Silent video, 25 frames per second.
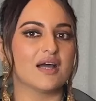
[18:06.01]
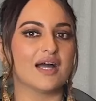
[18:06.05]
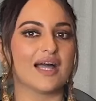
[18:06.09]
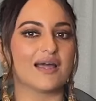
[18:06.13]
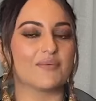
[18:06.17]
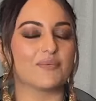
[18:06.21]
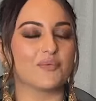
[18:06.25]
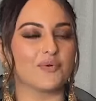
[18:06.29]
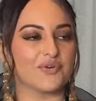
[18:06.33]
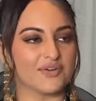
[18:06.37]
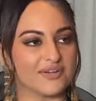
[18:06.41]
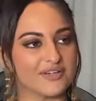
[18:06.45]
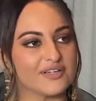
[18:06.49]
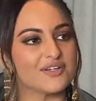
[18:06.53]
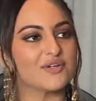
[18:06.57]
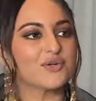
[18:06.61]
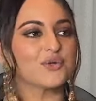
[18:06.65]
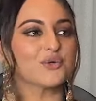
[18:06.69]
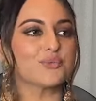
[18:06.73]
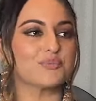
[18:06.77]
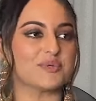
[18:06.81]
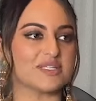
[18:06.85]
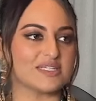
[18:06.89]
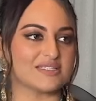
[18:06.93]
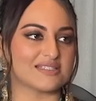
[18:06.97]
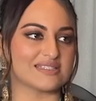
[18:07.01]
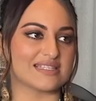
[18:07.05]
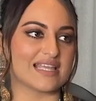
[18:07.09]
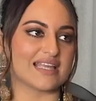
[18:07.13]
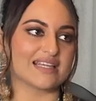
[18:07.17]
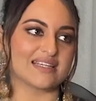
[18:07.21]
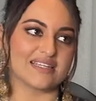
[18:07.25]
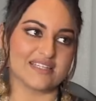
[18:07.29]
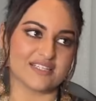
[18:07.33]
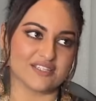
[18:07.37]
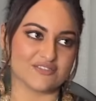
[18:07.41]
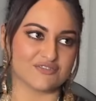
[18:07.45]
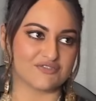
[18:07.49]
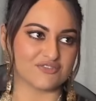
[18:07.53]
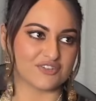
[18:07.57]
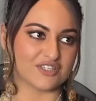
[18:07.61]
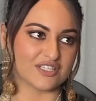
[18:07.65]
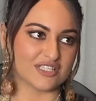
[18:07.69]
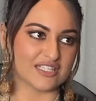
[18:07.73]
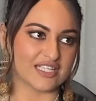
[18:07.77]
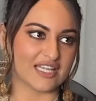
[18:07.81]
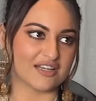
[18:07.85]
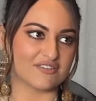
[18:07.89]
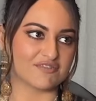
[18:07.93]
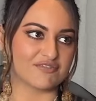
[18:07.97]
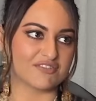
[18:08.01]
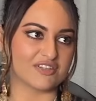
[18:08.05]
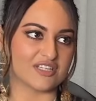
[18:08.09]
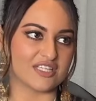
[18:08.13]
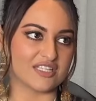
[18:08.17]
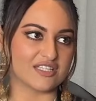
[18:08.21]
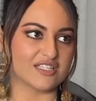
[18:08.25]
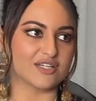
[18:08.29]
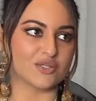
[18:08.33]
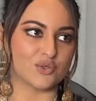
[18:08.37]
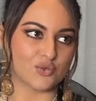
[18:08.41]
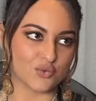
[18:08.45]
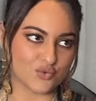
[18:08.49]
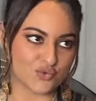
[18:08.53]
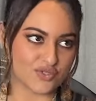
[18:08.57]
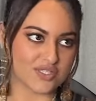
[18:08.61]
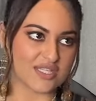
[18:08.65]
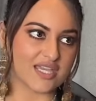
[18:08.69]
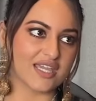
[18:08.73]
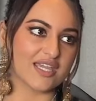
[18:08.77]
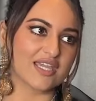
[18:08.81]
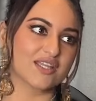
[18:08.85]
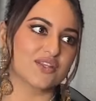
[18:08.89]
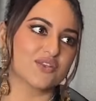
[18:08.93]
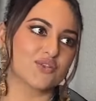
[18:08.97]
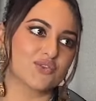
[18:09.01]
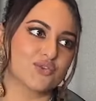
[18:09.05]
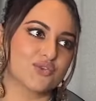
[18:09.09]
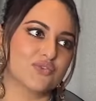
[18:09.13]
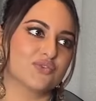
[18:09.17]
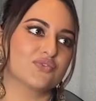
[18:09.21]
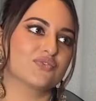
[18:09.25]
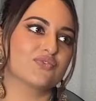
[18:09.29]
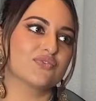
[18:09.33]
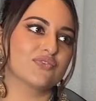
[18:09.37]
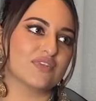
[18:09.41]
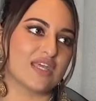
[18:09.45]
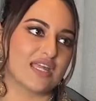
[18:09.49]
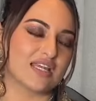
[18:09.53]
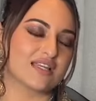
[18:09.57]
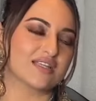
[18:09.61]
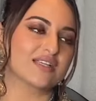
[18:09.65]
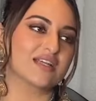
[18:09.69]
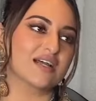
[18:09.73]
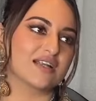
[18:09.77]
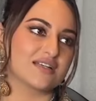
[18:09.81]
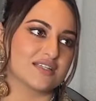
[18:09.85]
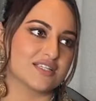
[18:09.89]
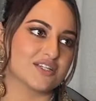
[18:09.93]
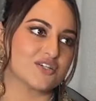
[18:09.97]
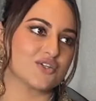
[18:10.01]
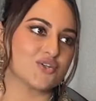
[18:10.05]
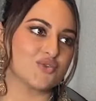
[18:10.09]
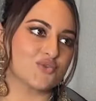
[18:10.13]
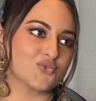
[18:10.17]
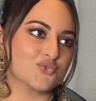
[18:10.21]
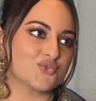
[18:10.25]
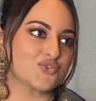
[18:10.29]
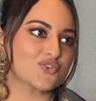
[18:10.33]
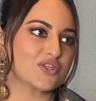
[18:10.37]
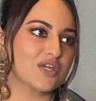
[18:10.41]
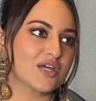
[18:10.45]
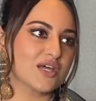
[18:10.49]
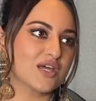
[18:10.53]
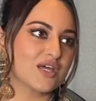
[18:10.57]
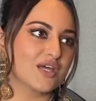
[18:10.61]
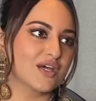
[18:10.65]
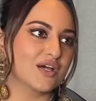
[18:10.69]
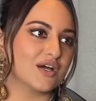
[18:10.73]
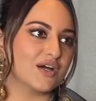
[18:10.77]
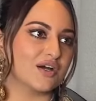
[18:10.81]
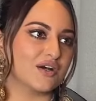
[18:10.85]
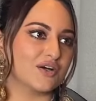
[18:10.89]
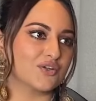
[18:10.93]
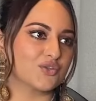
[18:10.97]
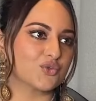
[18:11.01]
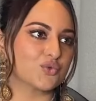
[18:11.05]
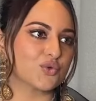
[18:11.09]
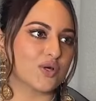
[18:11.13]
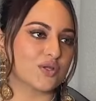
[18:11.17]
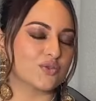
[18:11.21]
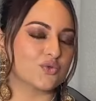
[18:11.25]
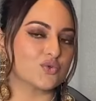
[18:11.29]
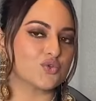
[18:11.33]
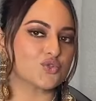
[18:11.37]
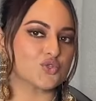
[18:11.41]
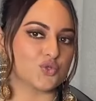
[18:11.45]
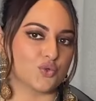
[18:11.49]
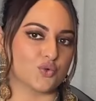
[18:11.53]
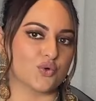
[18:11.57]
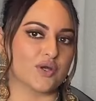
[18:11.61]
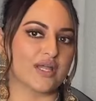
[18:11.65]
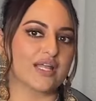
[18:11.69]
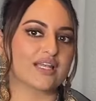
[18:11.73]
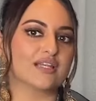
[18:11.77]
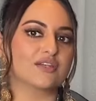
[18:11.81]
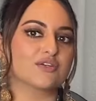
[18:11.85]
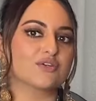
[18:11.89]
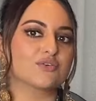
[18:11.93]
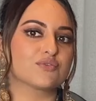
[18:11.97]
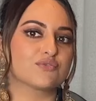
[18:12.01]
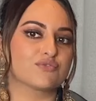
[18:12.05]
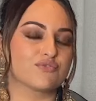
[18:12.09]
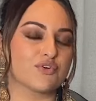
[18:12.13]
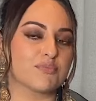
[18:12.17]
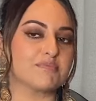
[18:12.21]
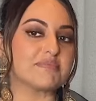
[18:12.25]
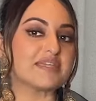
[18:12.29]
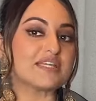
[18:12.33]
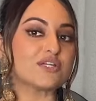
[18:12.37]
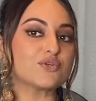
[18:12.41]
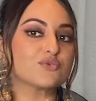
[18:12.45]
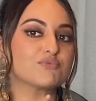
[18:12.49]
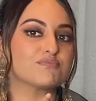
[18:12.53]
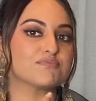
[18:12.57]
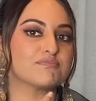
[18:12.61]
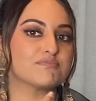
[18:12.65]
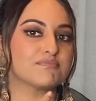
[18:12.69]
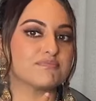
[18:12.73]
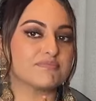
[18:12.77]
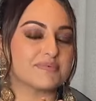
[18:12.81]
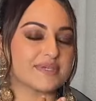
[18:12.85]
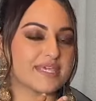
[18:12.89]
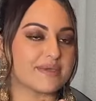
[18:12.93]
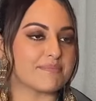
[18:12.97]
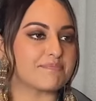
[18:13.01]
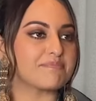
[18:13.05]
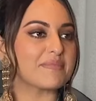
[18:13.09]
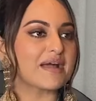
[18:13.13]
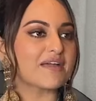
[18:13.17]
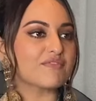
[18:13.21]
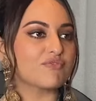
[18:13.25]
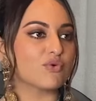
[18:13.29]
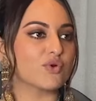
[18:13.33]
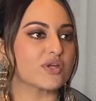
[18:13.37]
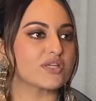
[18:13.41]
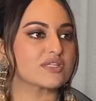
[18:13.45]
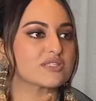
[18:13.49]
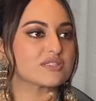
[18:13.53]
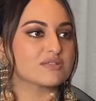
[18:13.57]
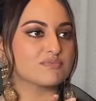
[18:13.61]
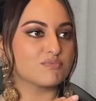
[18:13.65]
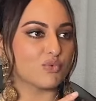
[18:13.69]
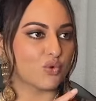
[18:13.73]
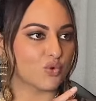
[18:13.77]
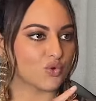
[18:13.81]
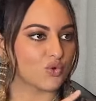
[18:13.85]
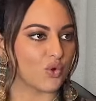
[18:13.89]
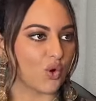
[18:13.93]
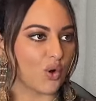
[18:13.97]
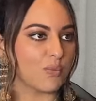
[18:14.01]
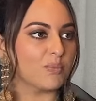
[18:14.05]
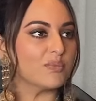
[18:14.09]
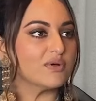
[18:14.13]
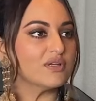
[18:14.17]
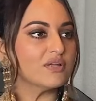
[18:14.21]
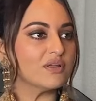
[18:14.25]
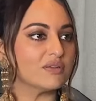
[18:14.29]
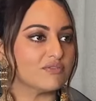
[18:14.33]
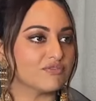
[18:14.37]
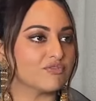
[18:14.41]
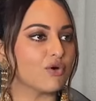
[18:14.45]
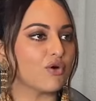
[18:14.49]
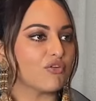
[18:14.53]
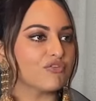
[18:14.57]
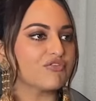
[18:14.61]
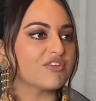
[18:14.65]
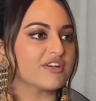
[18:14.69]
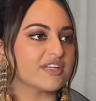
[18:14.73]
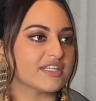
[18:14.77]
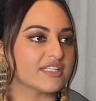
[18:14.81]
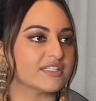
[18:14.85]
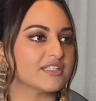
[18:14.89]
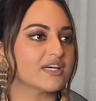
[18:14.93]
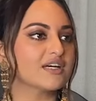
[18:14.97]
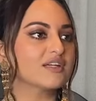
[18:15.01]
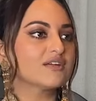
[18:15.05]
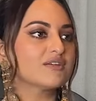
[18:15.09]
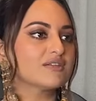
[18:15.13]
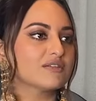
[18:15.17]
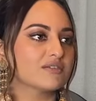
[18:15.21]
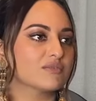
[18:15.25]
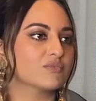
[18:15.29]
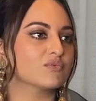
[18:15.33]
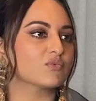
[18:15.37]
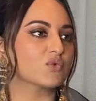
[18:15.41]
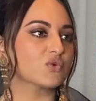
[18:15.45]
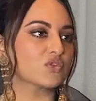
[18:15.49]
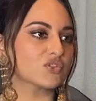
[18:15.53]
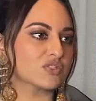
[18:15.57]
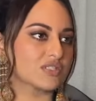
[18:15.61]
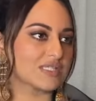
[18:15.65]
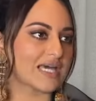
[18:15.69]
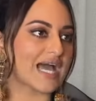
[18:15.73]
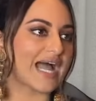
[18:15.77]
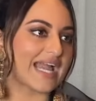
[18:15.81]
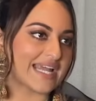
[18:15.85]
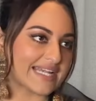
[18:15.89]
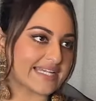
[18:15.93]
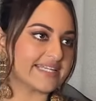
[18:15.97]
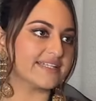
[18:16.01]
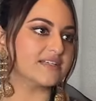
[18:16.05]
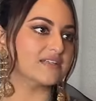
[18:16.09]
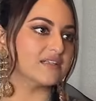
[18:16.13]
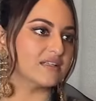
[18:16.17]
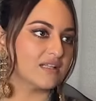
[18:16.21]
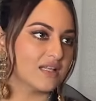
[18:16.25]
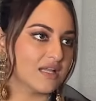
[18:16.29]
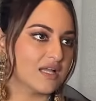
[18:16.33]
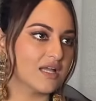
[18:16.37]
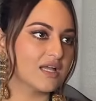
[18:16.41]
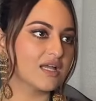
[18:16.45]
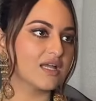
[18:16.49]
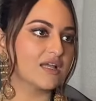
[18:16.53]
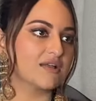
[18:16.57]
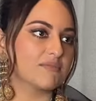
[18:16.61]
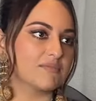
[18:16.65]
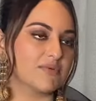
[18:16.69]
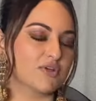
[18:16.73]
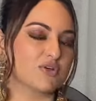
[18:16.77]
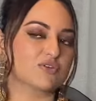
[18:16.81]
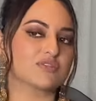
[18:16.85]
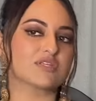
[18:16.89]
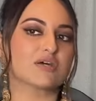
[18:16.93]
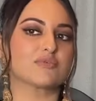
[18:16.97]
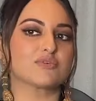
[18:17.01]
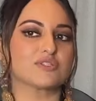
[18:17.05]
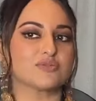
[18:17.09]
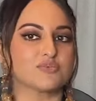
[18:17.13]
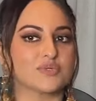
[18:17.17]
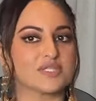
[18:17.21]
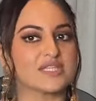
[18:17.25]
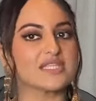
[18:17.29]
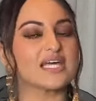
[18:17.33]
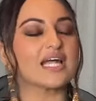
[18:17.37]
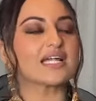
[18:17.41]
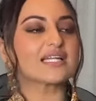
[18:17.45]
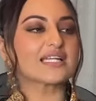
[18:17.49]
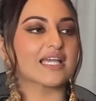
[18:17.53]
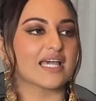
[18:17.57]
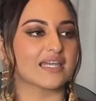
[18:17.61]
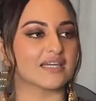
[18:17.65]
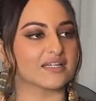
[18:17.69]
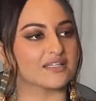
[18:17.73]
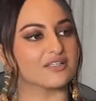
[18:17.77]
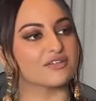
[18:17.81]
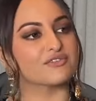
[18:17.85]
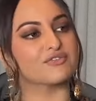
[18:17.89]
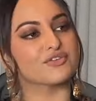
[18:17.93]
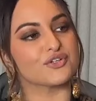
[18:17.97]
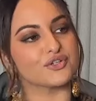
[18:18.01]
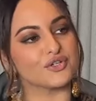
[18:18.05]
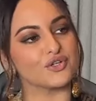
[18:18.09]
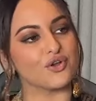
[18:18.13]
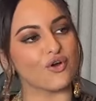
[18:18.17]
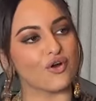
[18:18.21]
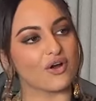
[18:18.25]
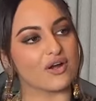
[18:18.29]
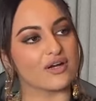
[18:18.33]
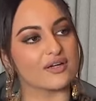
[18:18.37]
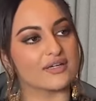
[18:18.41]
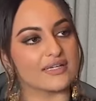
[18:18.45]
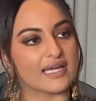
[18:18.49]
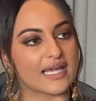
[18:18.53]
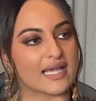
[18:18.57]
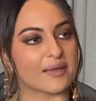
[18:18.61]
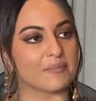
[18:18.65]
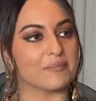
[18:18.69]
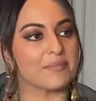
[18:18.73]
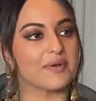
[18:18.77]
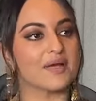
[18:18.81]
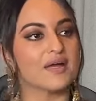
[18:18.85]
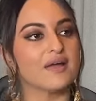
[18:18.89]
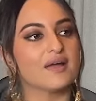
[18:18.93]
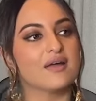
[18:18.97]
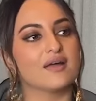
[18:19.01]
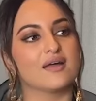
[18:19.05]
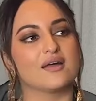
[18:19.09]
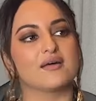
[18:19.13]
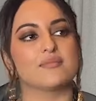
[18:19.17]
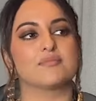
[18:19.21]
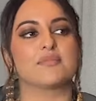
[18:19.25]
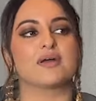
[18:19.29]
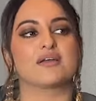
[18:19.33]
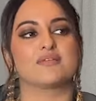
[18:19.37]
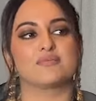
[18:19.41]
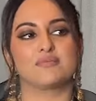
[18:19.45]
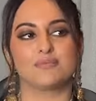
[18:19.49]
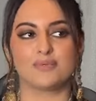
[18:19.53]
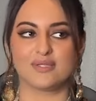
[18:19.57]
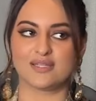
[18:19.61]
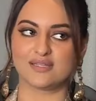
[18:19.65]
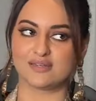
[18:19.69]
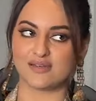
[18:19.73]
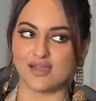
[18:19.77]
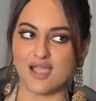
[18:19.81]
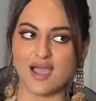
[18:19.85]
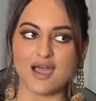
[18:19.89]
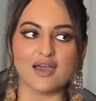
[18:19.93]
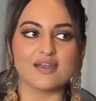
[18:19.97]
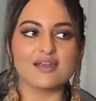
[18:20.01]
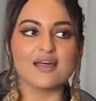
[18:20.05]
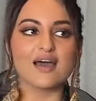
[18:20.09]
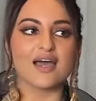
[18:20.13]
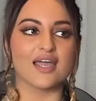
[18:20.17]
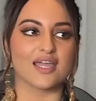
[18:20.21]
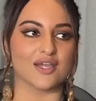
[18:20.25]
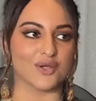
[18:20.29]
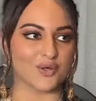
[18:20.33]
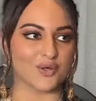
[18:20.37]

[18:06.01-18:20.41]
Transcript: I wanted it to be slightly different than Faridan who's there then continues uh, throughout the show and for me to keep my voice more normal for Faridan was ideal yeah. because I was with that character for a longer time. Mm. But with Rehana, I